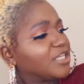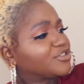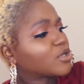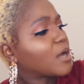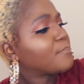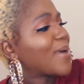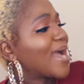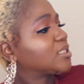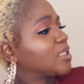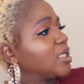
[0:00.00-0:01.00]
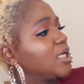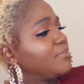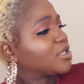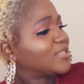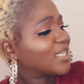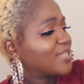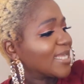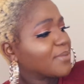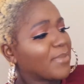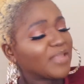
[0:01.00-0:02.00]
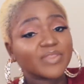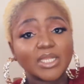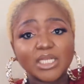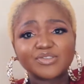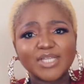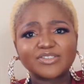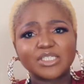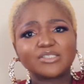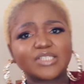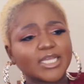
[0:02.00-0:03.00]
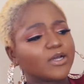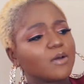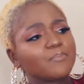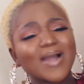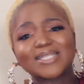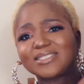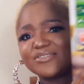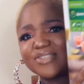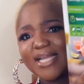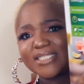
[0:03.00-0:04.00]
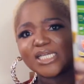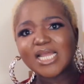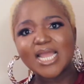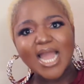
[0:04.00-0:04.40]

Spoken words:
compact, because that's like the main thing, it says it's a compact design.